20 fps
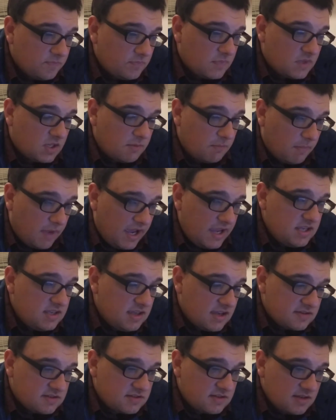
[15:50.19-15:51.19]
My
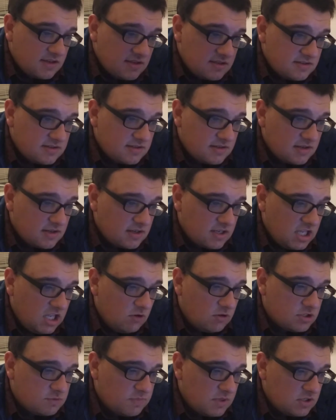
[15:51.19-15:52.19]
guessing is he would
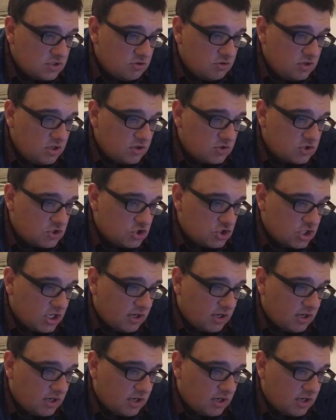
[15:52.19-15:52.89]
spend two years in jail.